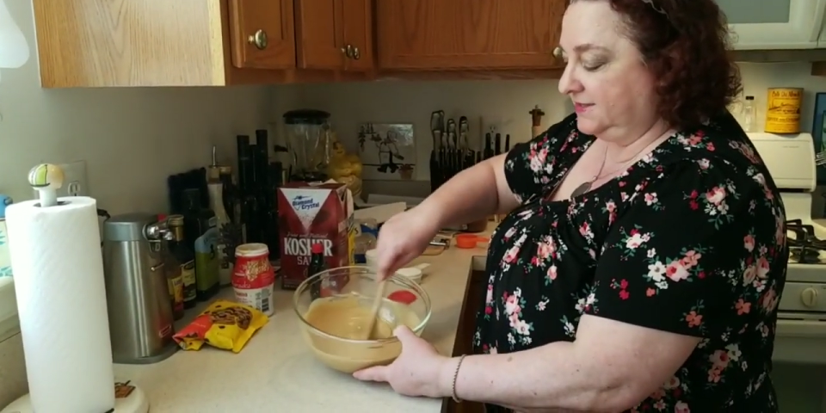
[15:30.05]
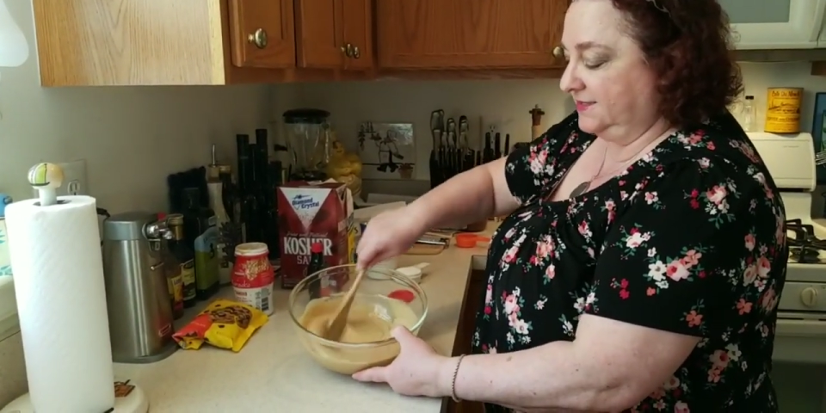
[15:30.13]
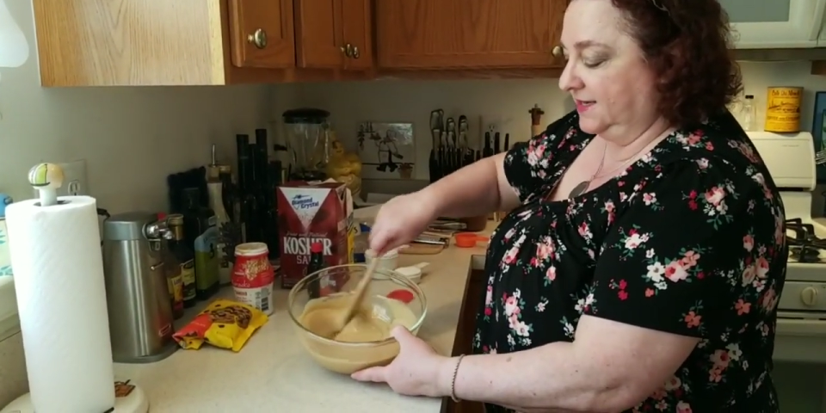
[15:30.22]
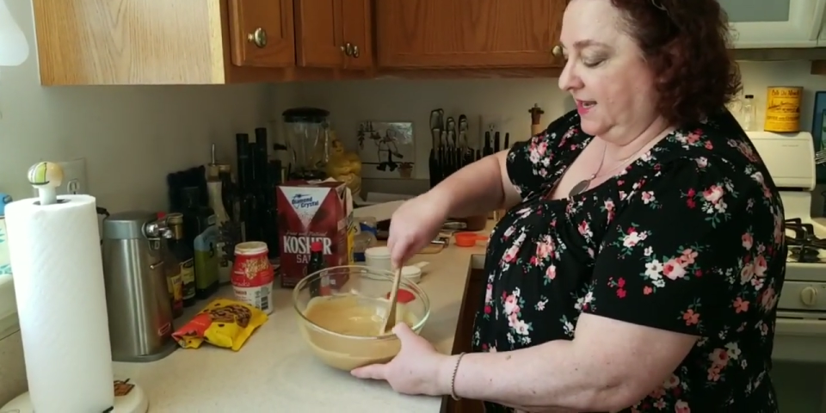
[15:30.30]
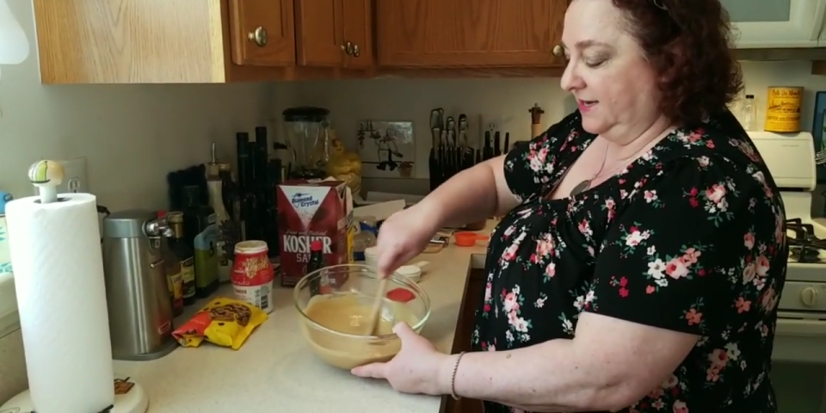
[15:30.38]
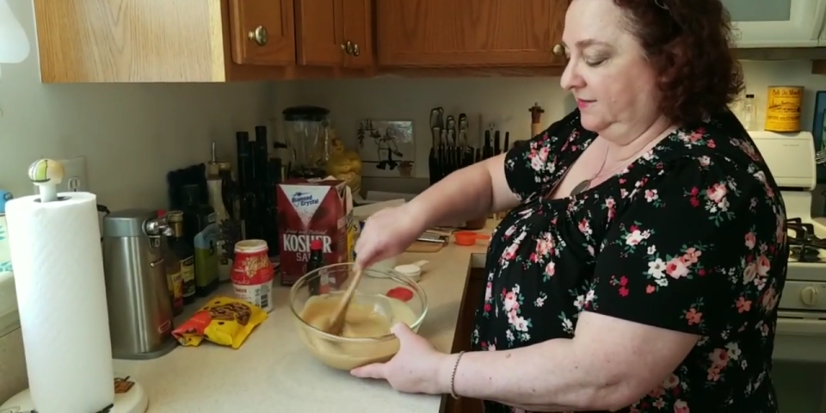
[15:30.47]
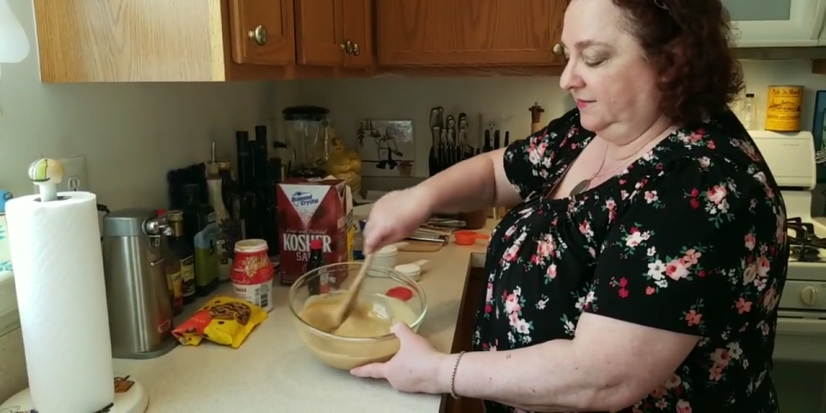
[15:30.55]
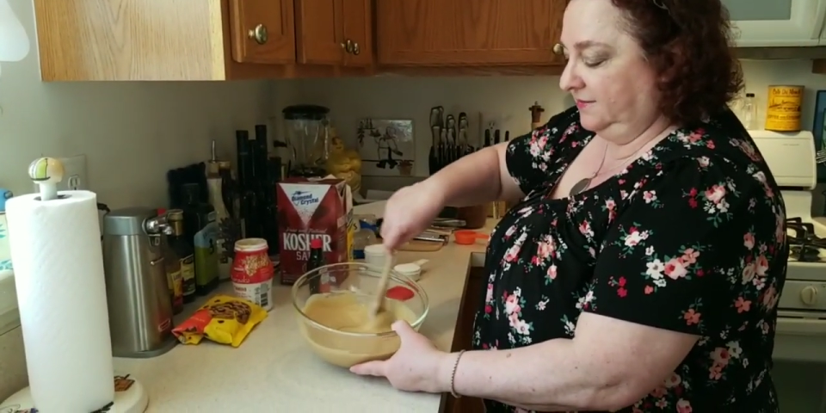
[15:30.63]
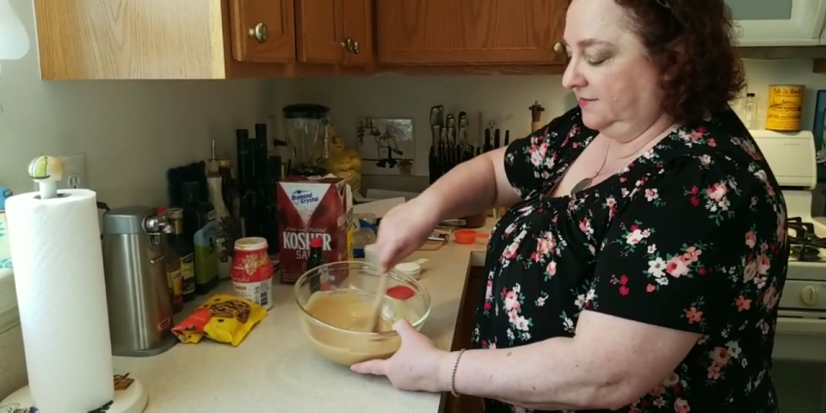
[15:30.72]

done